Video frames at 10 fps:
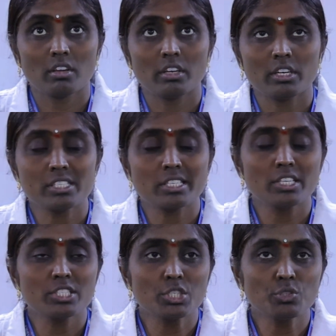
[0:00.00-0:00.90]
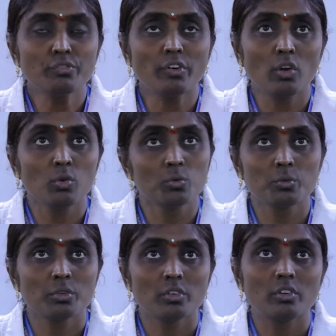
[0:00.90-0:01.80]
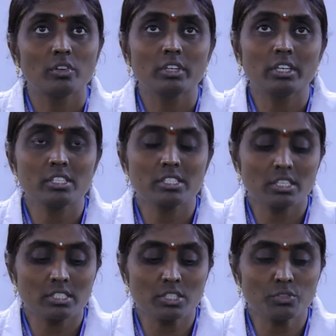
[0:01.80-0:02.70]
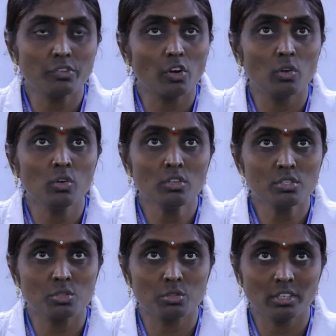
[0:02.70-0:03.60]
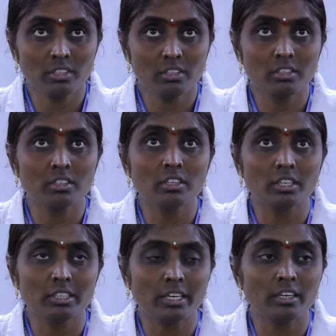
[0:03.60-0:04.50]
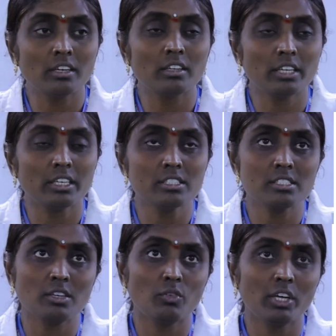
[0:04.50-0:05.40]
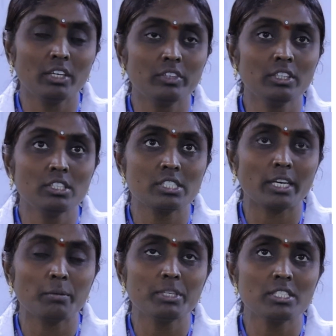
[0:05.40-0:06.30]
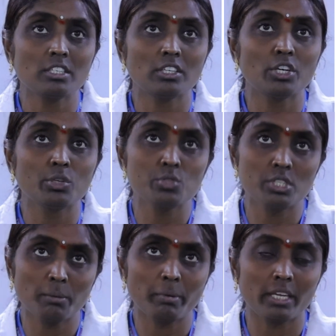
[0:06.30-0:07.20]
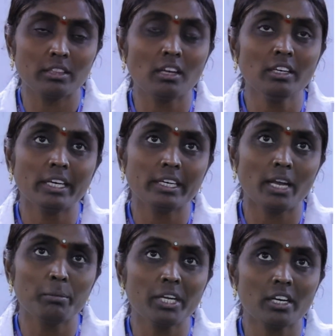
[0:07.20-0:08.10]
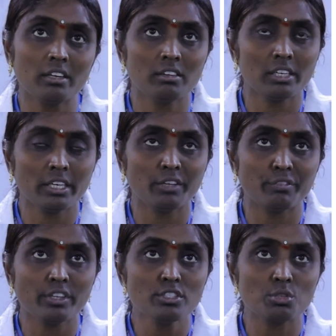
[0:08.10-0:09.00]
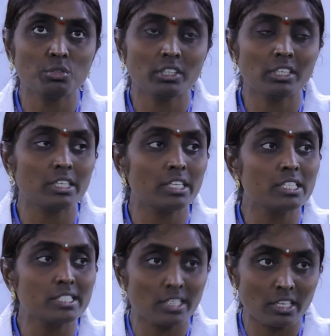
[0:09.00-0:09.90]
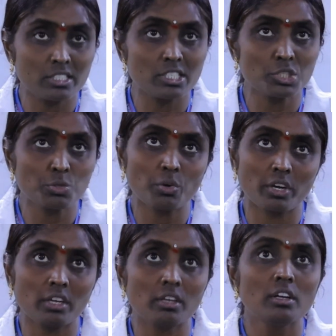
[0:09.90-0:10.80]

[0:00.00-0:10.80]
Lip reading: it is easy to follow. It is easy to follow, so that that is whatever the statements that are used in Python, it can be clearly defined so that it is easy to read.